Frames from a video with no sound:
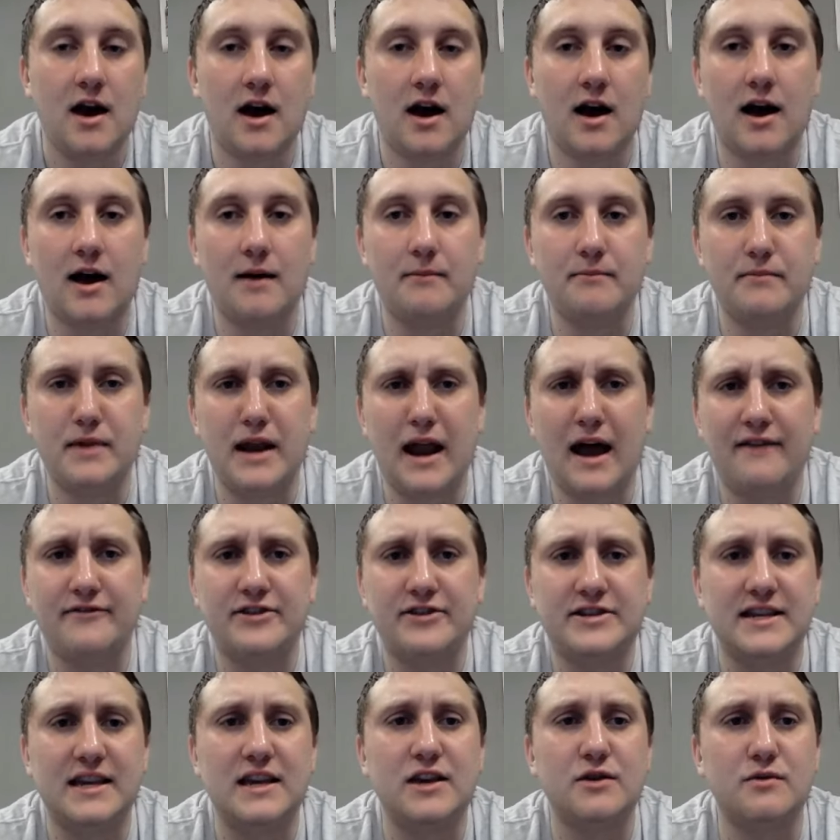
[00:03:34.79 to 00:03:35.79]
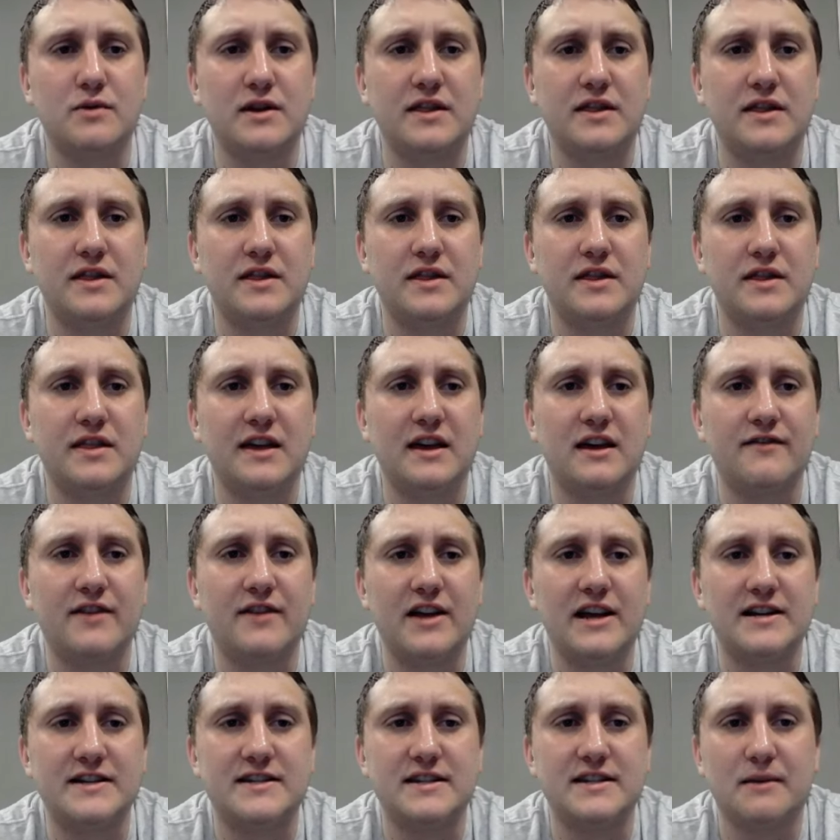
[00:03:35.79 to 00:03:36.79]
But obviously you would think of it
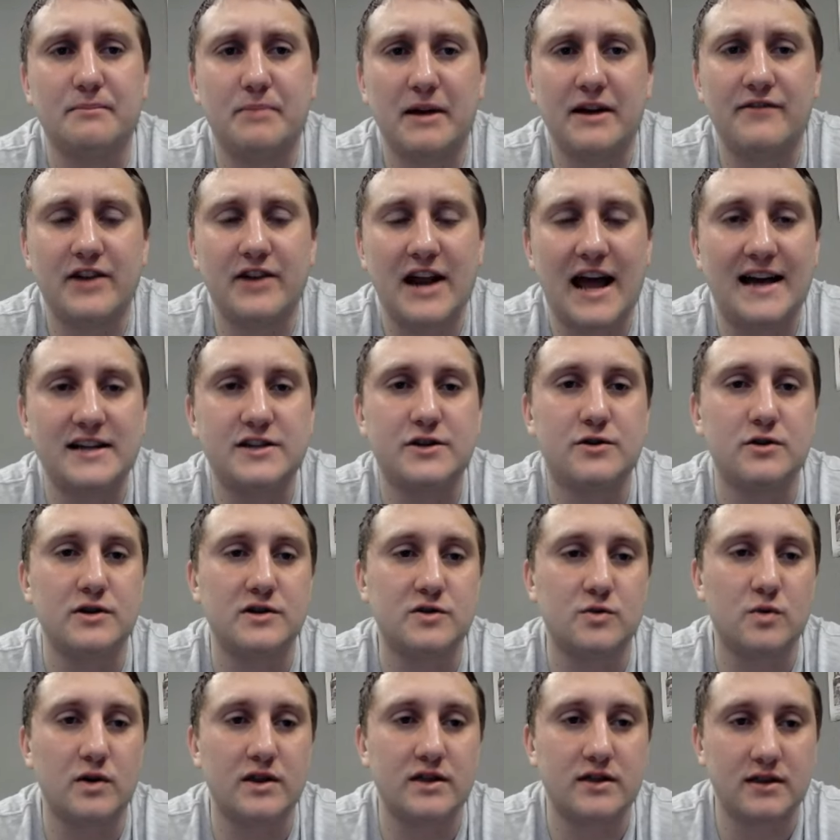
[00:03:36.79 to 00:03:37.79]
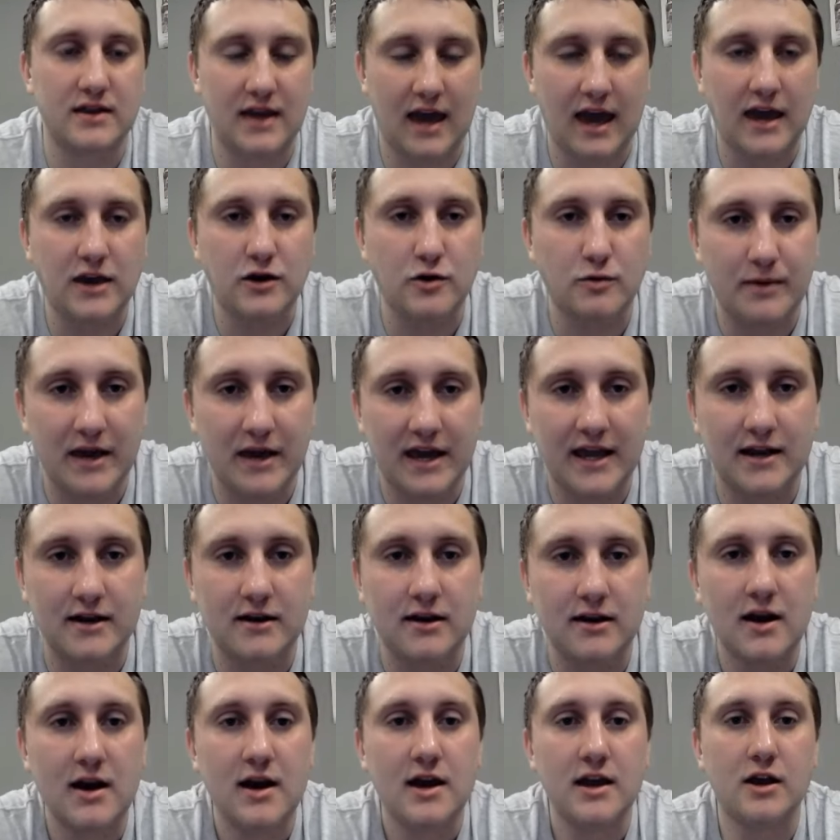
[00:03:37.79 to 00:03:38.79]
as a bit of an asterisk with KU
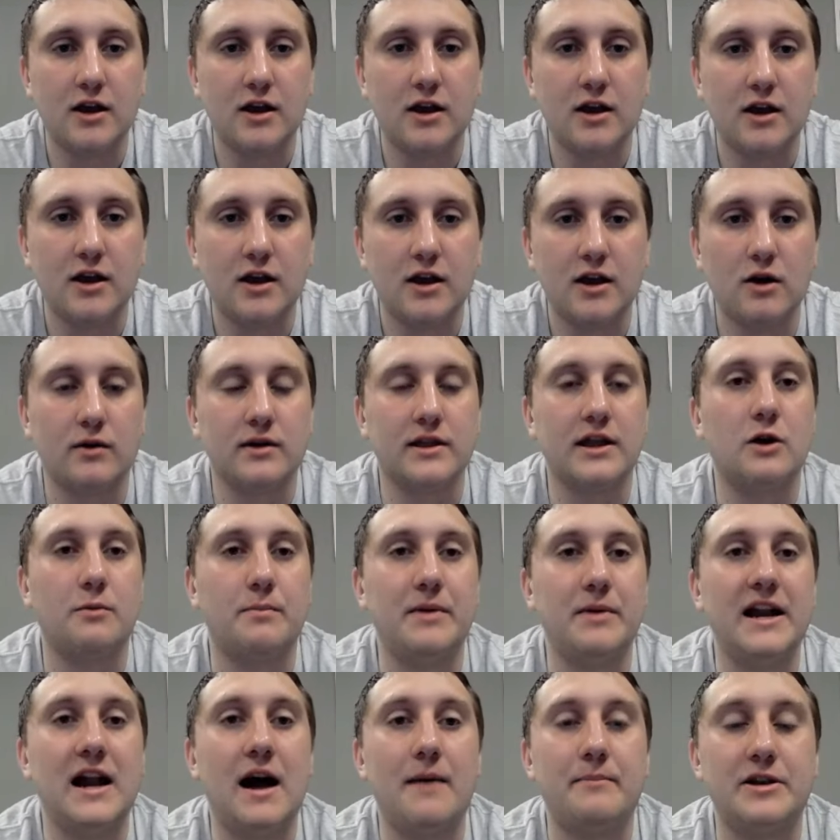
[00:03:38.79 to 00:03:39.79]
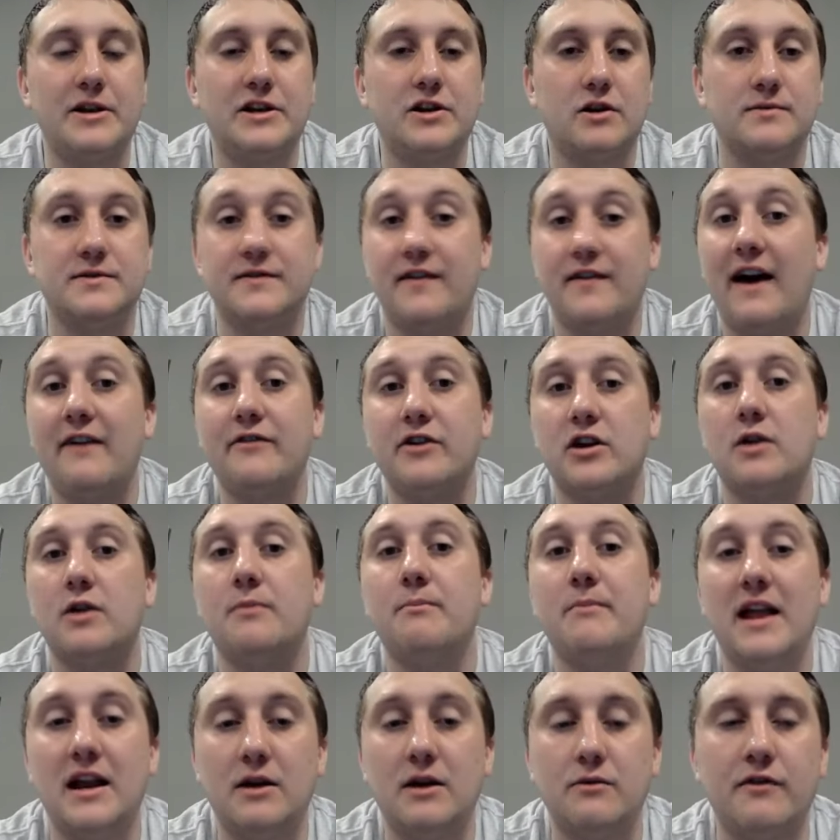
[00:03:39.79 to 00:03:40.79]
being, a little beat up in terms of how the
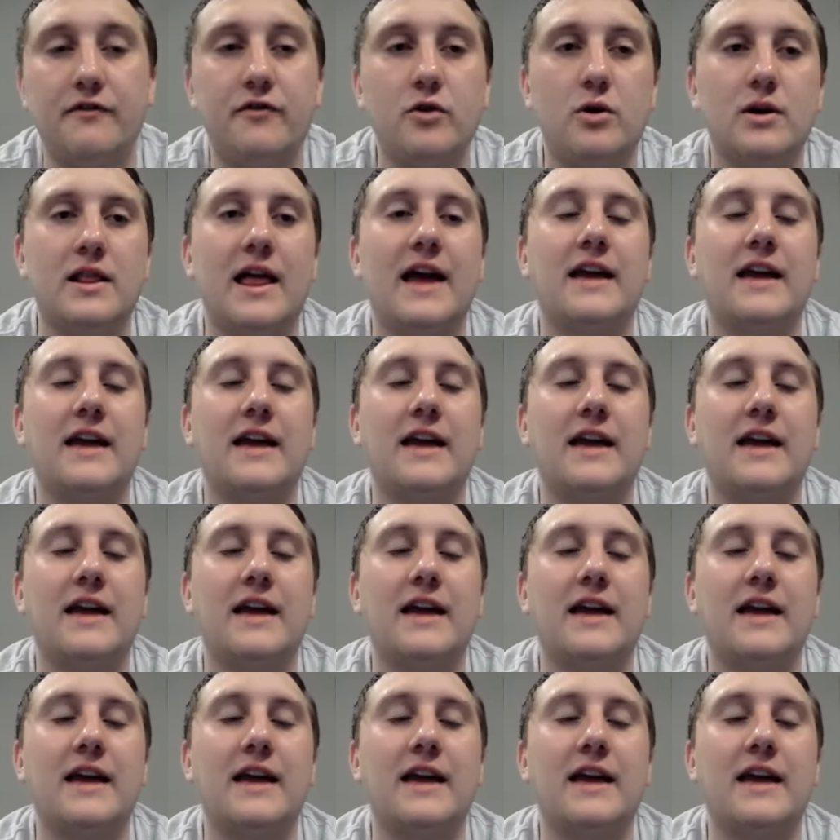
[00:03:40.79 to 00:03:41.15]
committee would view it.